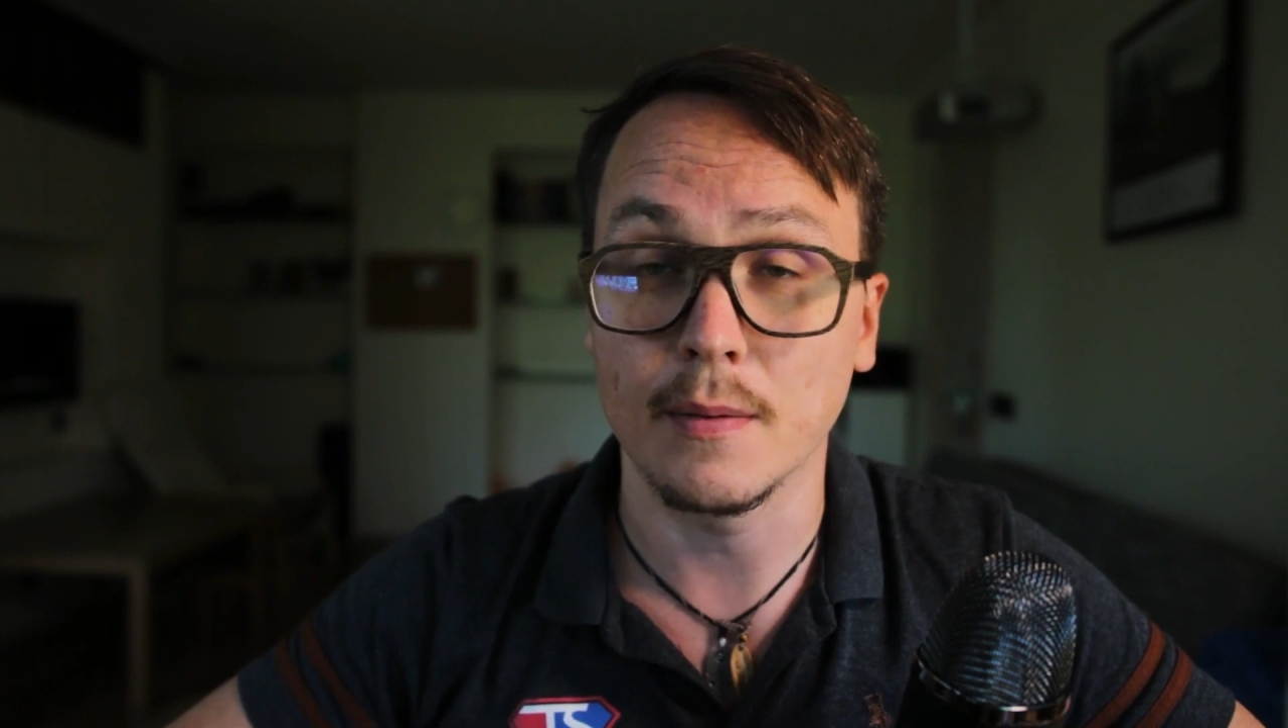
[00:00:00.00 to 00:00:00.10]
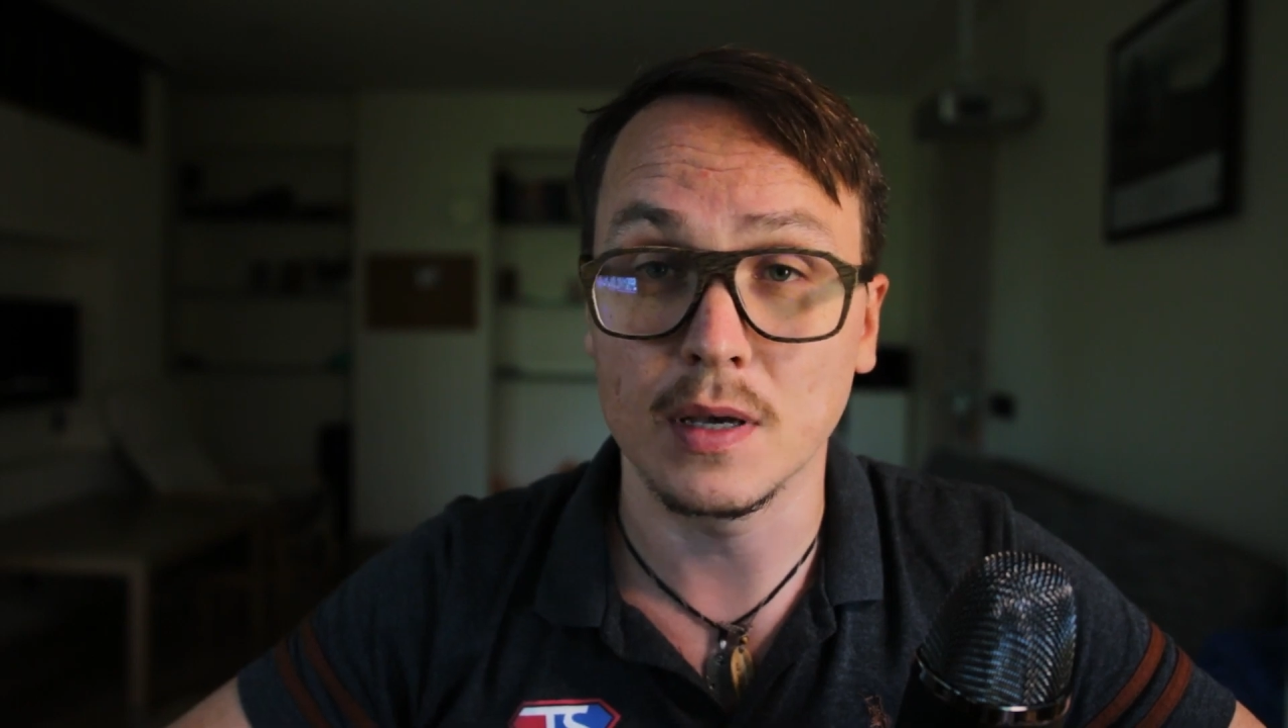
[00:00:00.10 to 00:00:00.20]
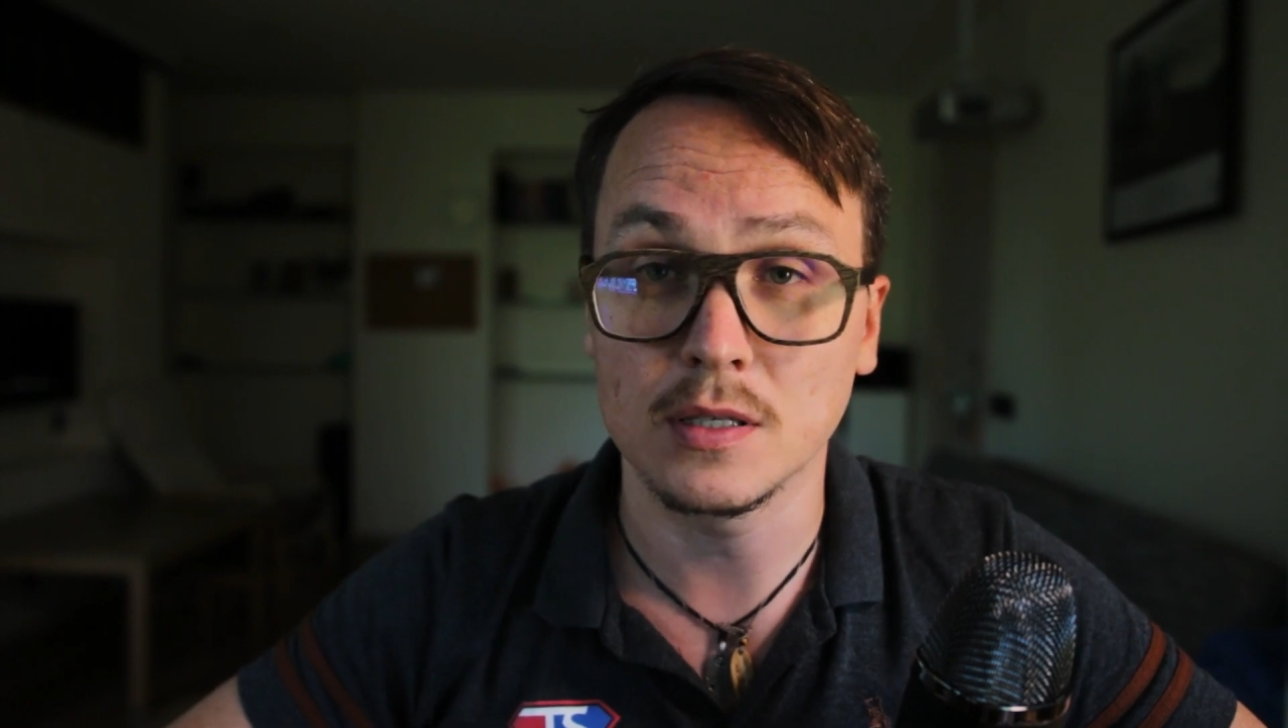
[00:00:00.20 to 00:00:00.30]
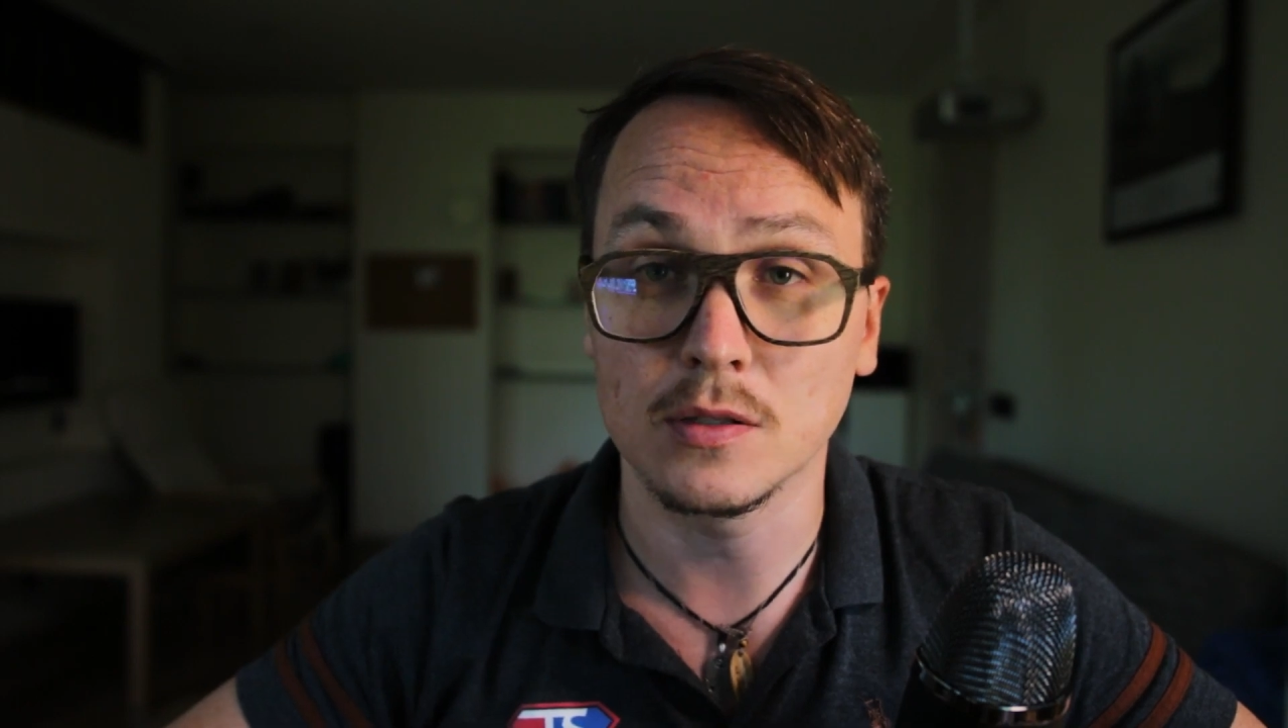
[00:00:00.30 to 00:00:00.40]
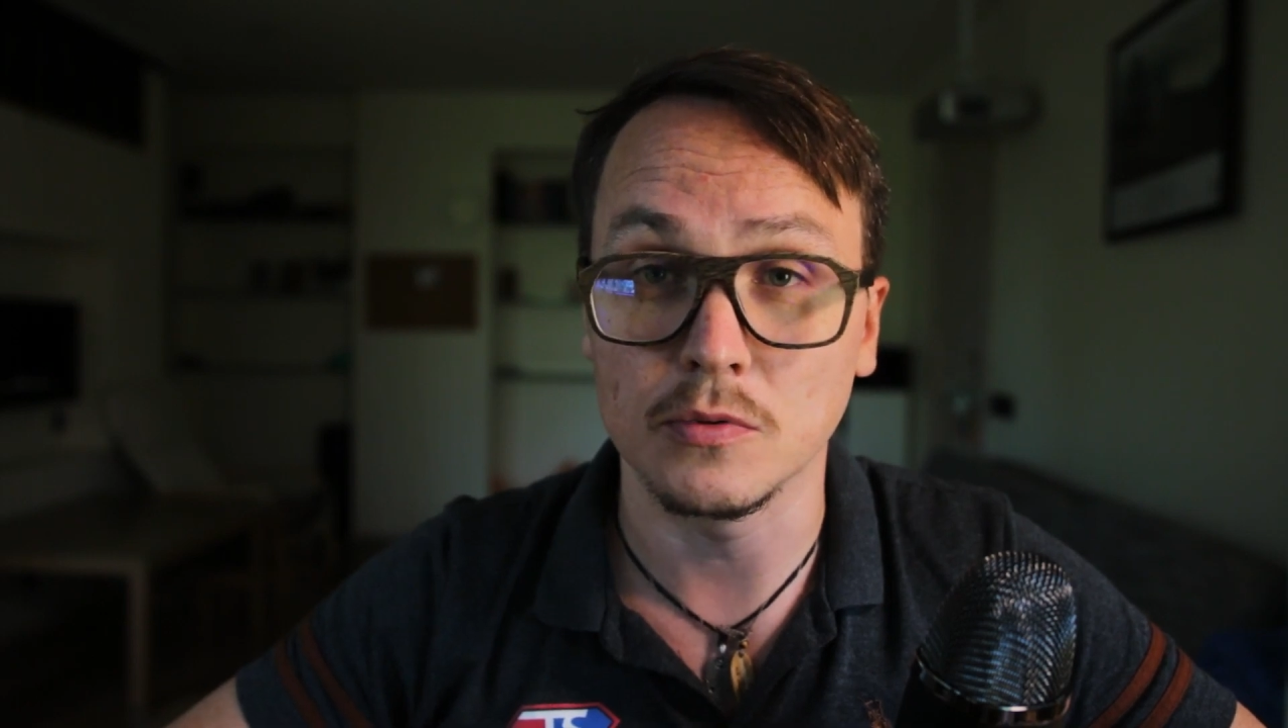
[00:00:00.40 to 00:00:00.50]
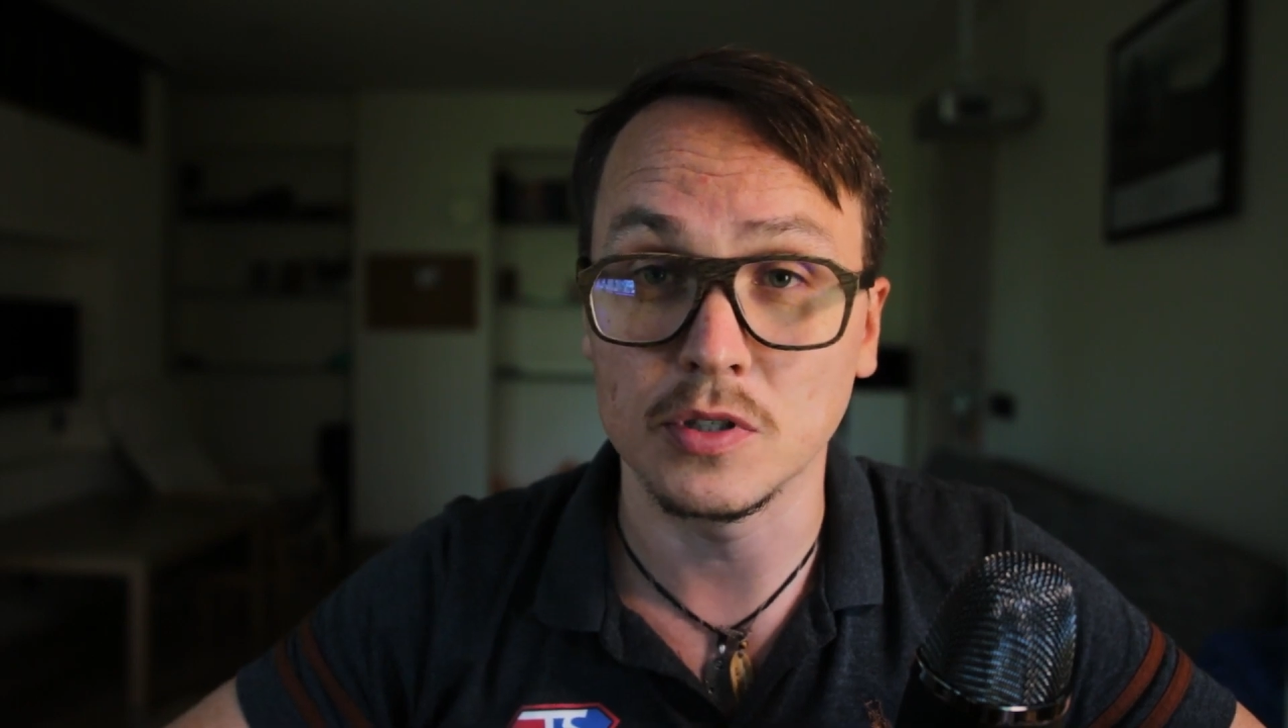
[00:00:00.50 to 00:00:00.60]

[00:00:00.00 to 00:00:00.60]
the best